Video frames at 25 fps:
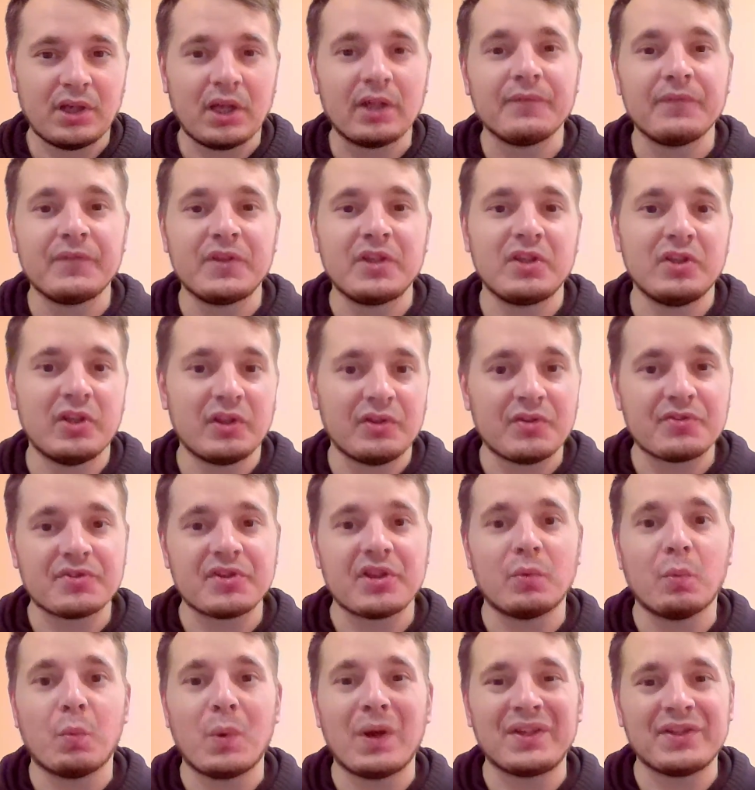And we need to
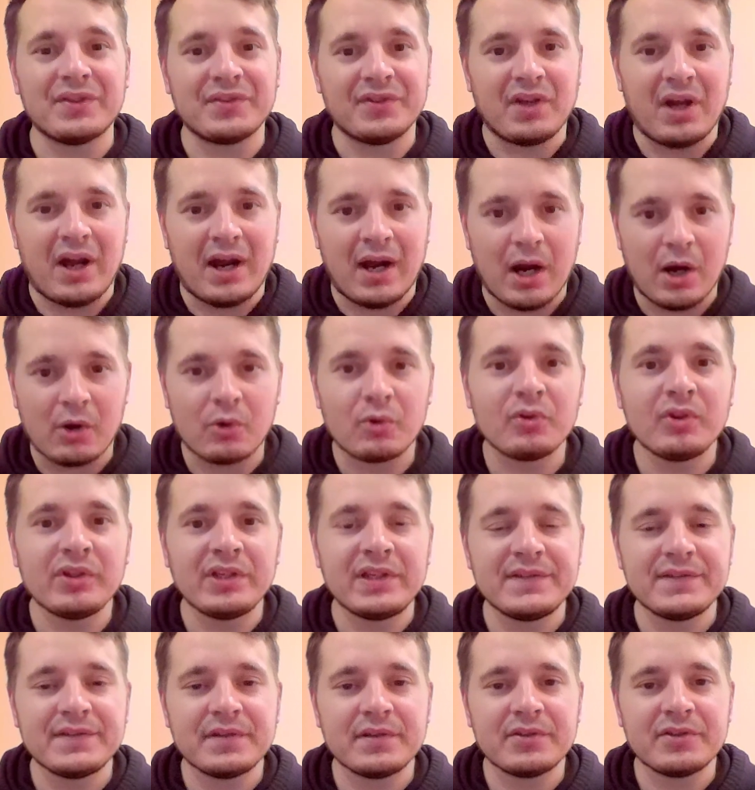understand what is our
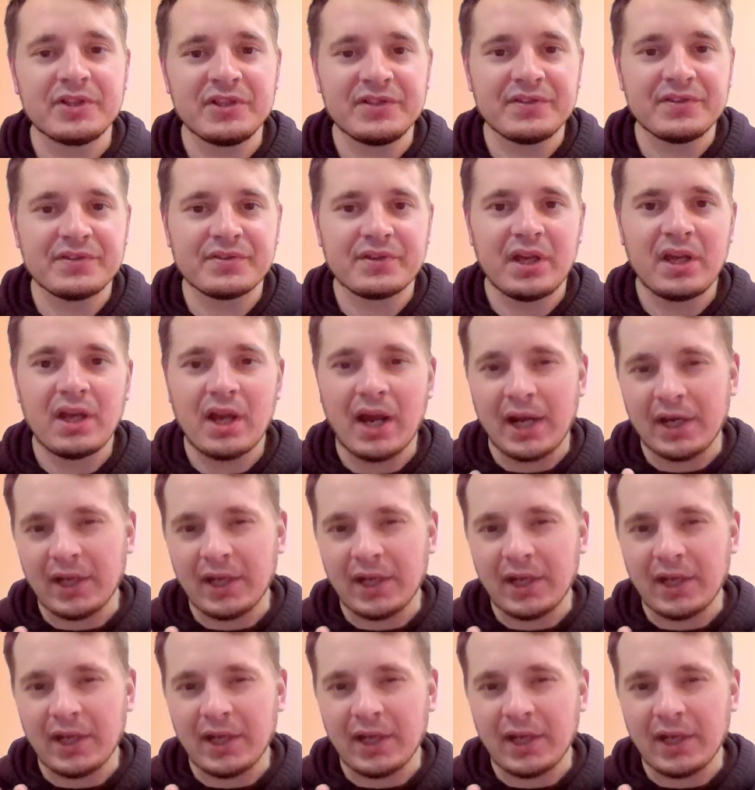reasons.